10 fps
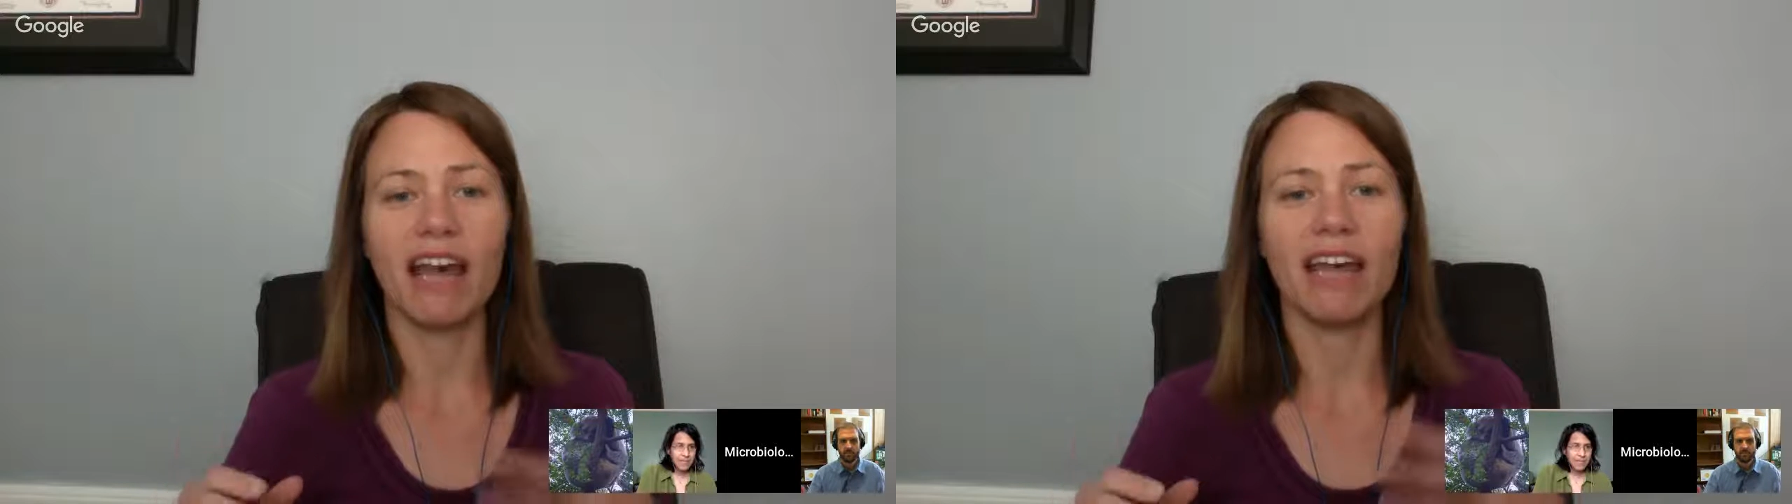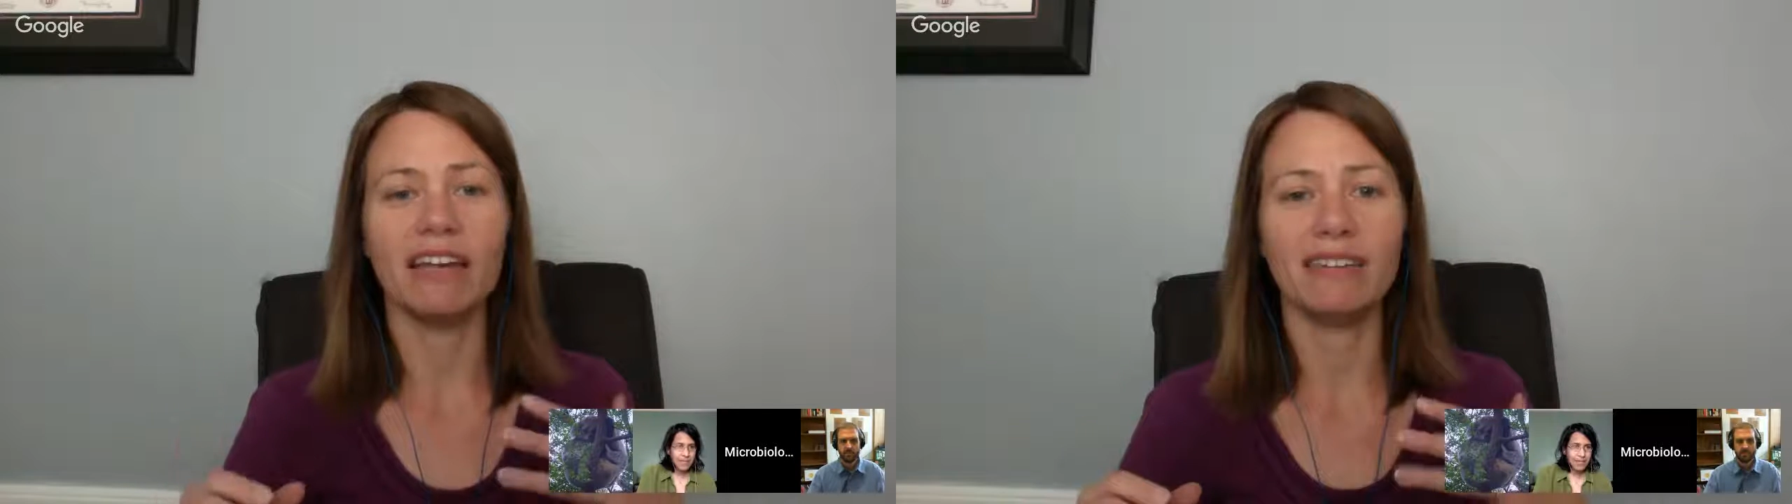
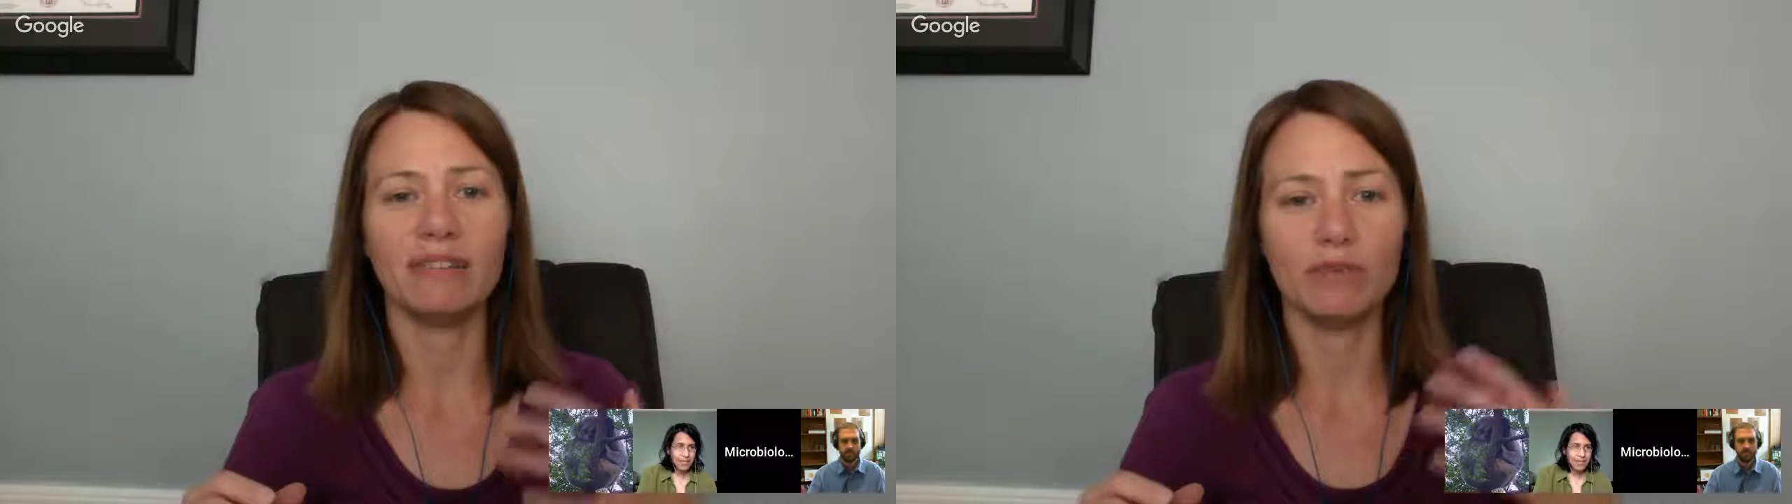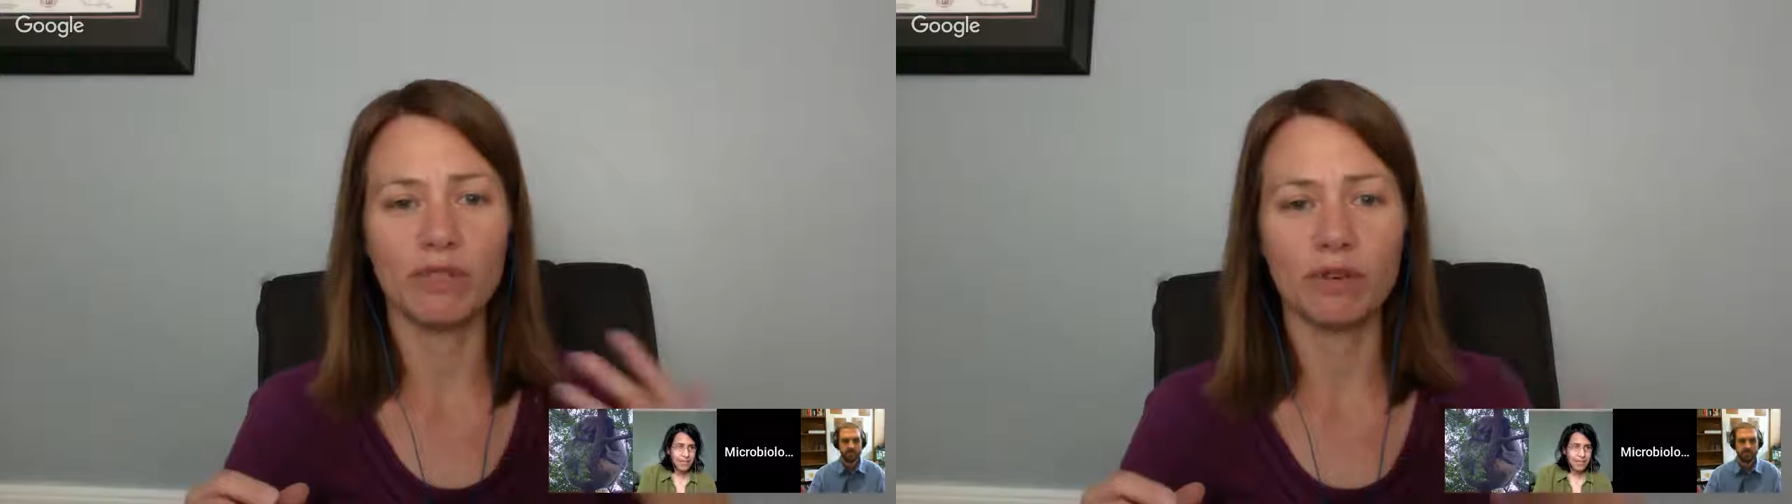
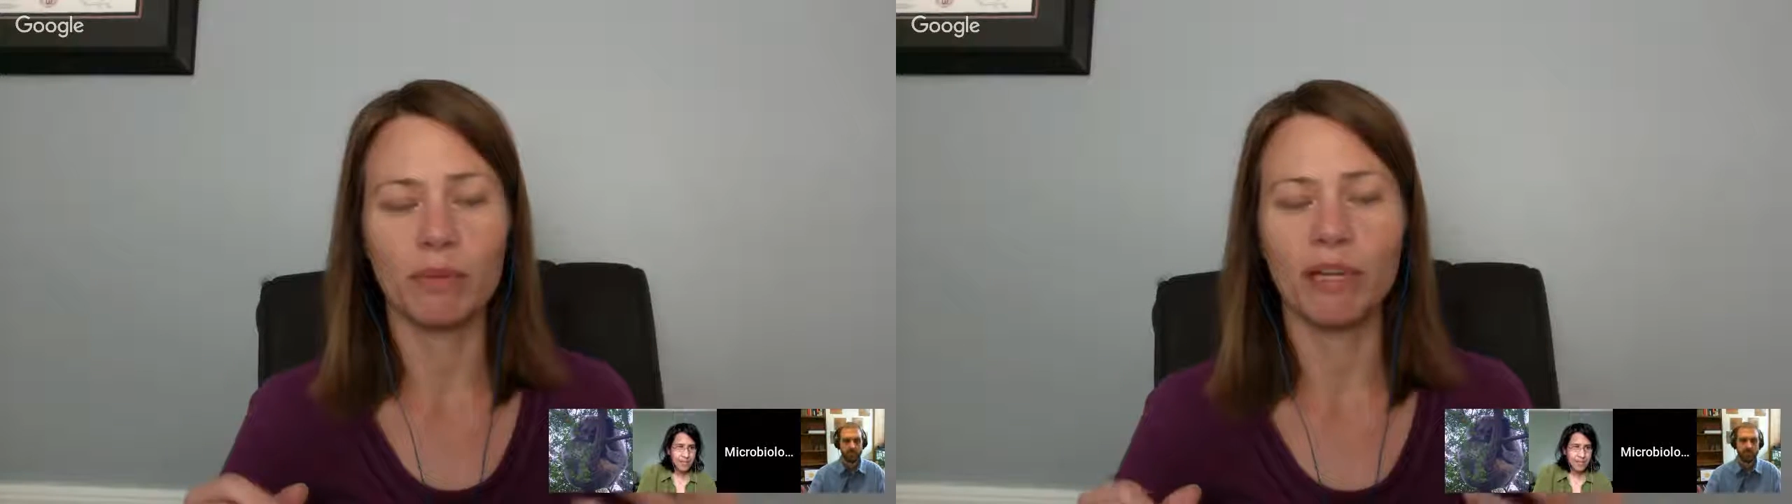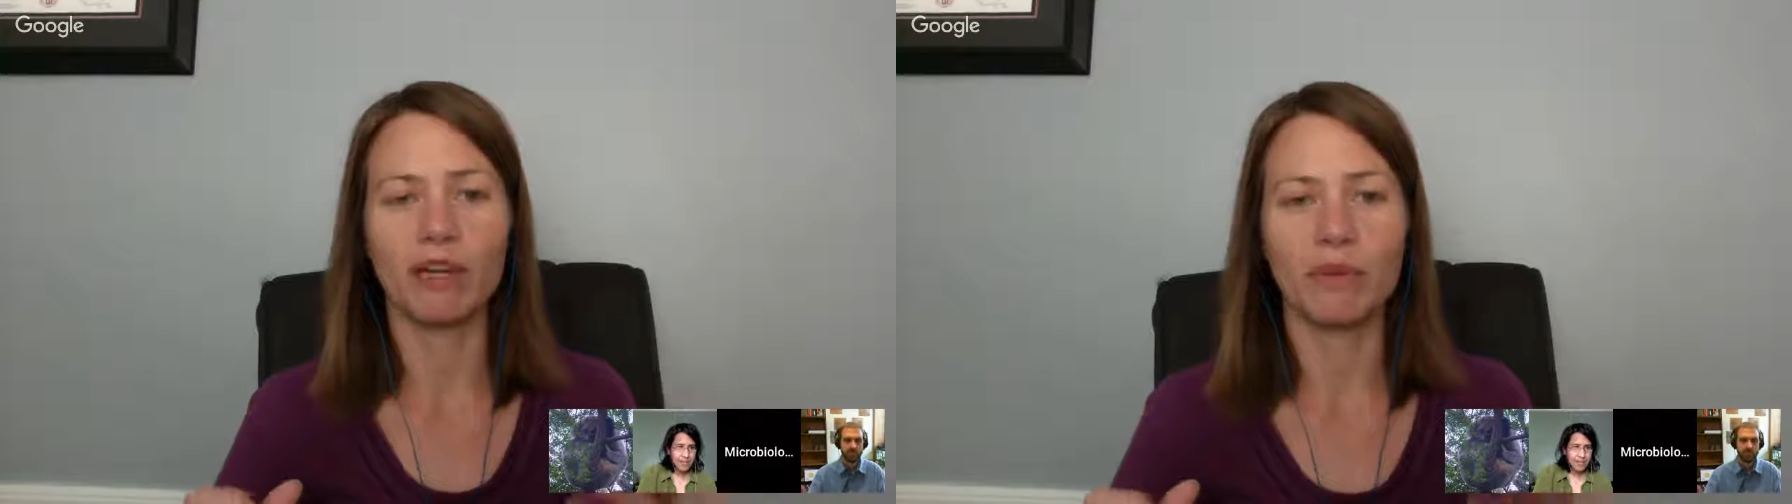I was
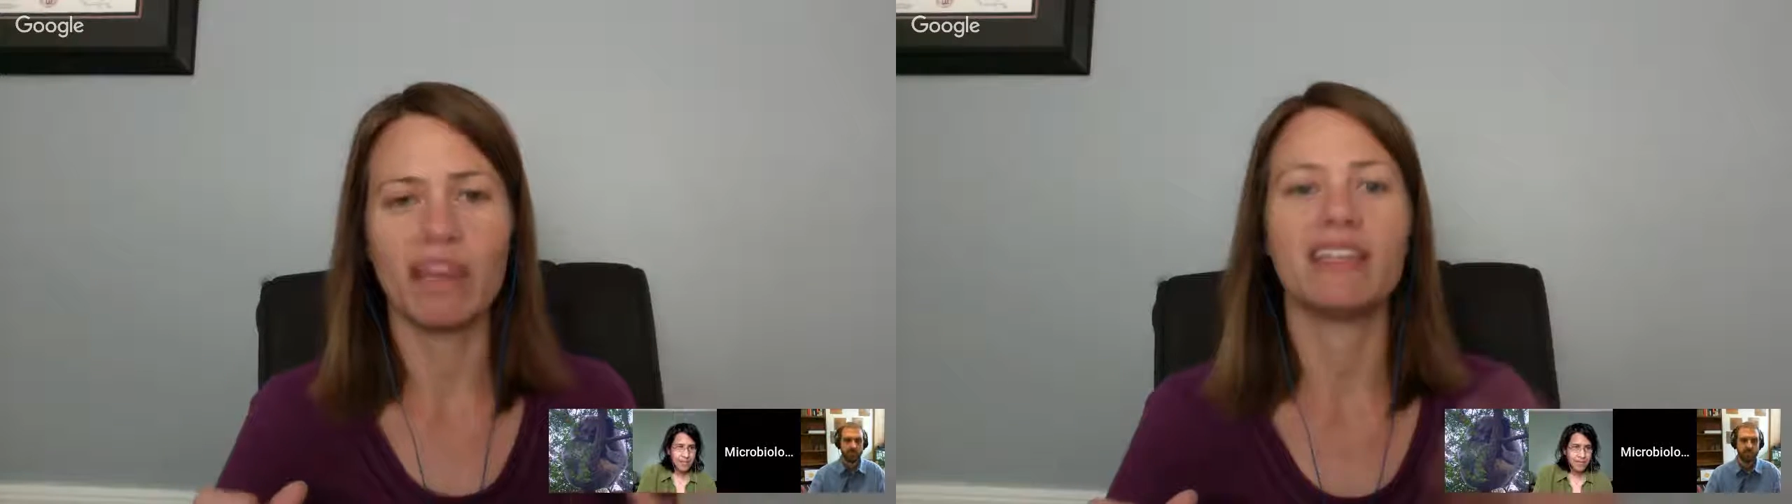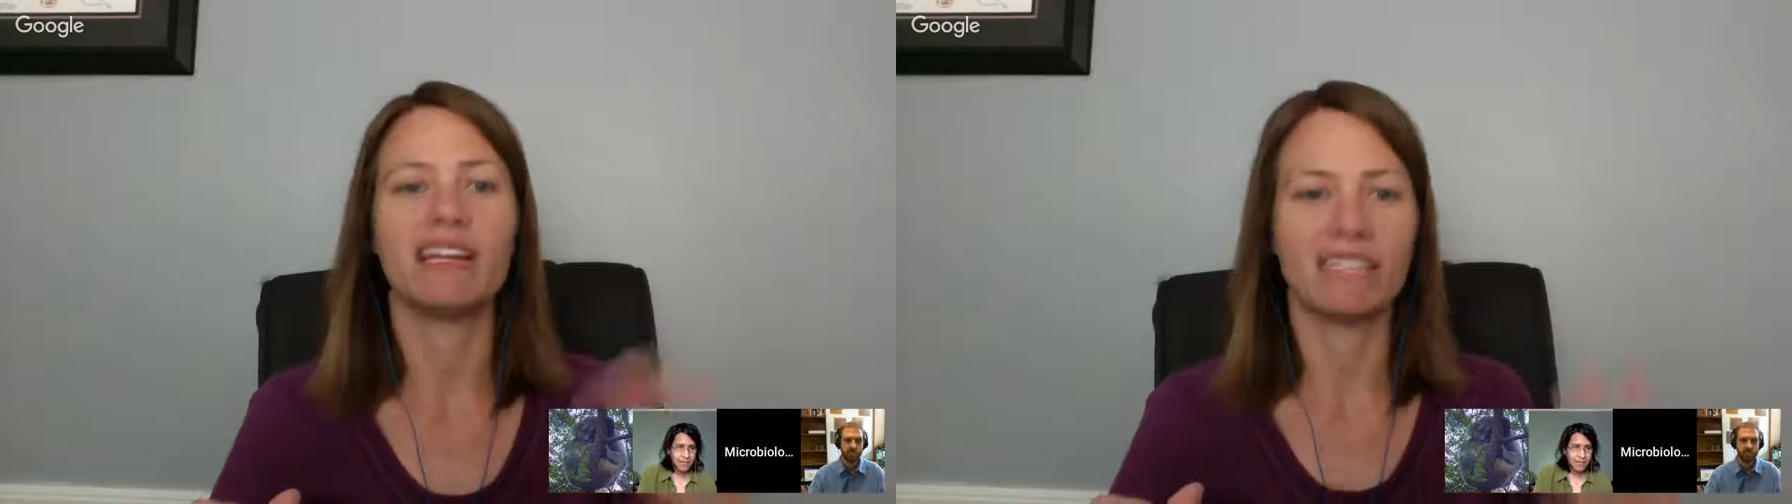familiar with,